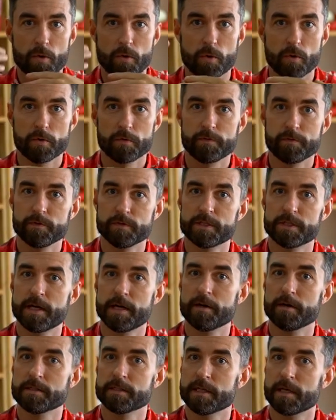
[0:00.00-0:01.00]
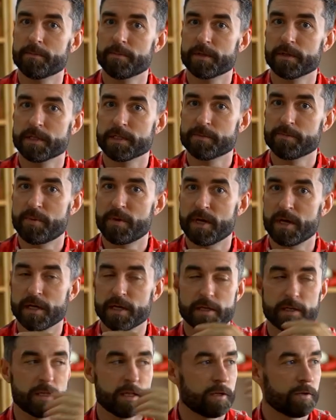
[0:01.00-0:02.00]
or if you stare at something that's
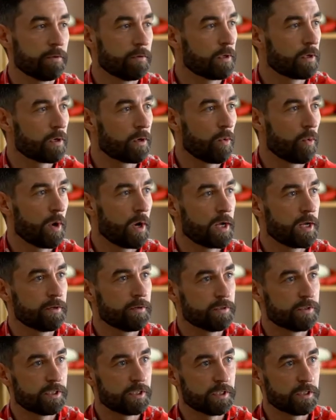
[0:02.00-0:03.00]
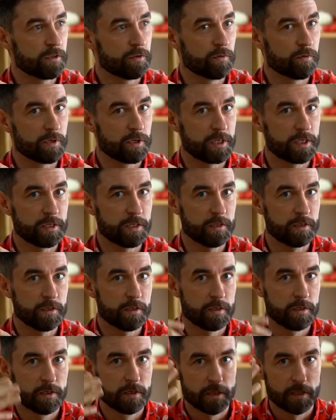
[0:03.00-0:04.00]
pink and then you look away and you see green,
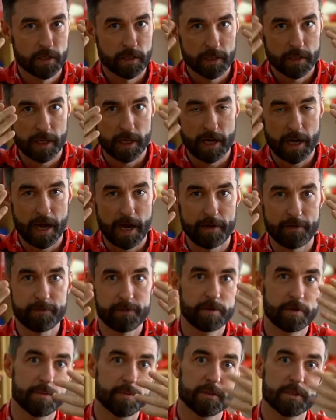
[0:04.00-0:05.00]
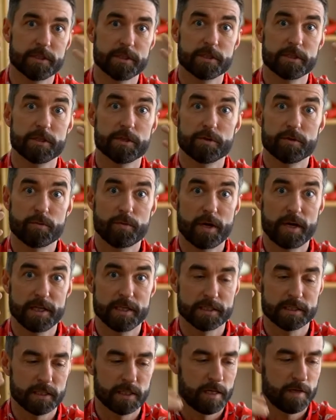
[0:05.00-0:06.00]
that afterimage is the
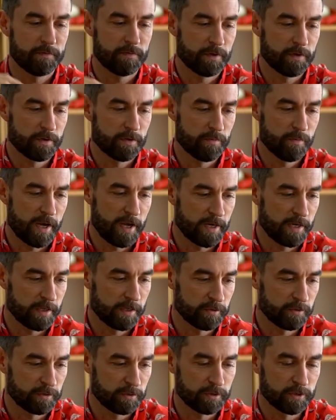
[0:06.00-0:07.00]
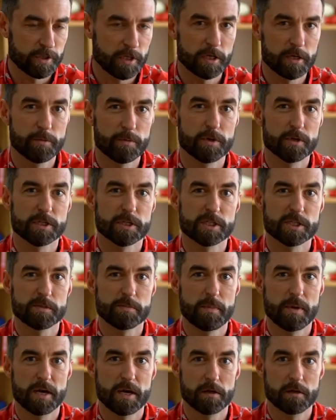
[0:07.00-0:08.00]
trace left on your retina. She's talking about a
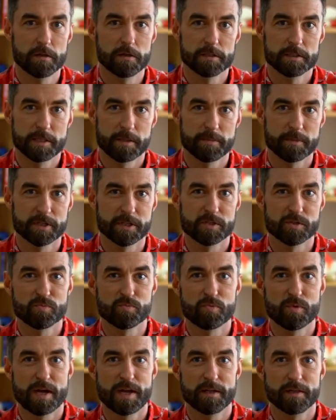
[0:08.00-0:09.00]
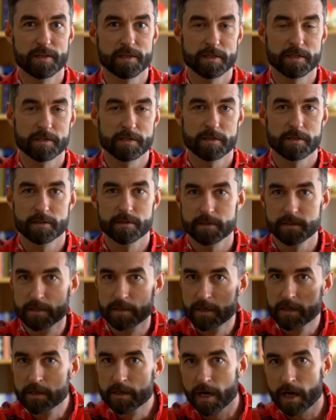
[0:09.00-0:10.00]
smell, something that's redolent,
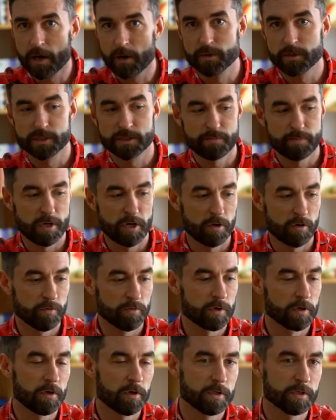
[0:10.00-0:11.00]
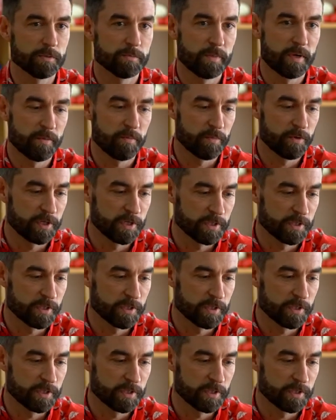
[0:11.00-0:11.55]
how a smell recalls memory.